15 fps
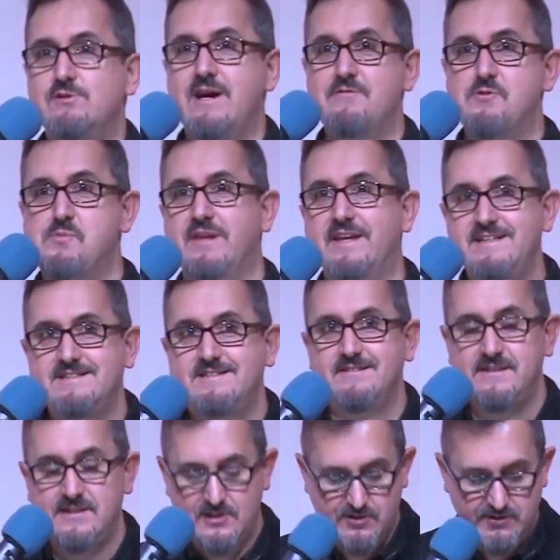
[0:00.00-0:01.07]
have a place in
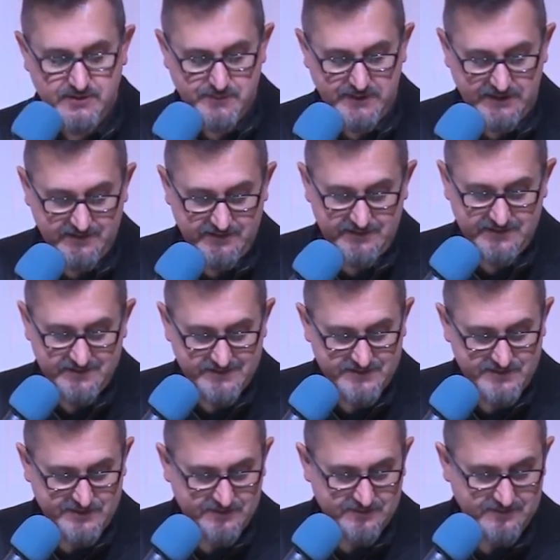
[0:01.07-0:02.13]
the economy and can
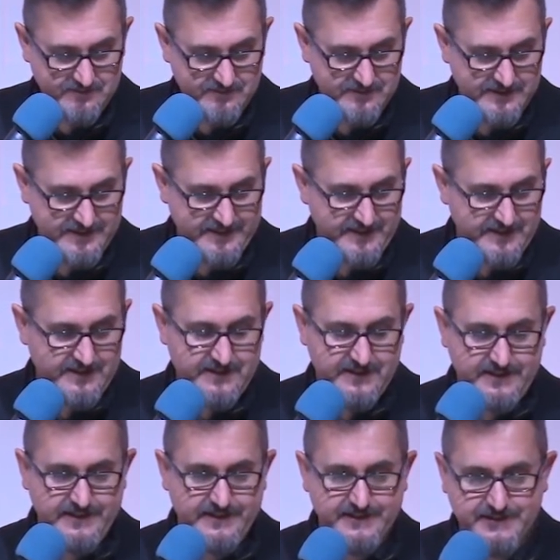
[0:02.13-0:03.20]
still
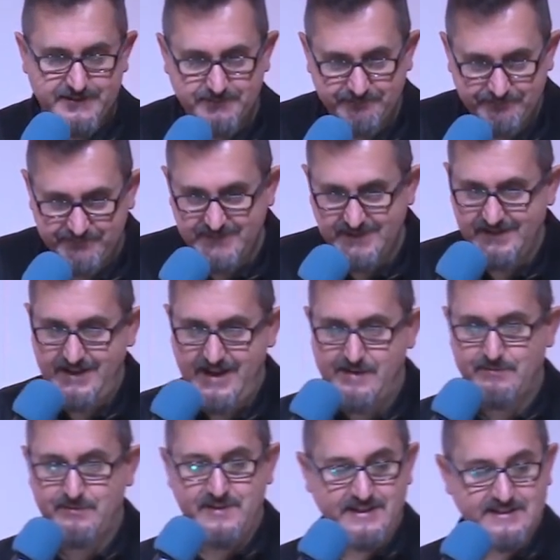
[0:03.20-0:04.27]
um,
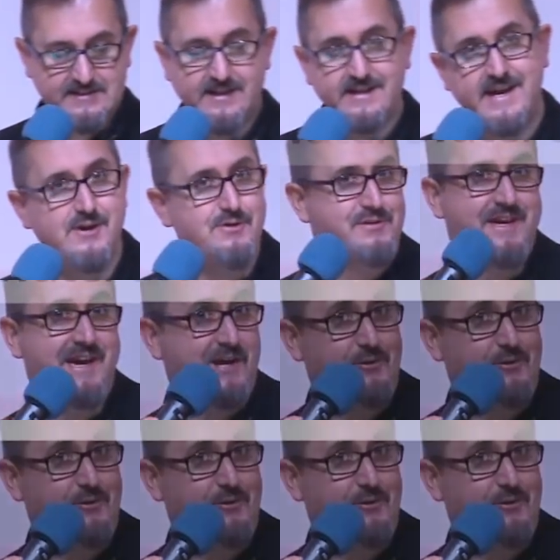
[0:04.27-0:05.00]
have things like healthcare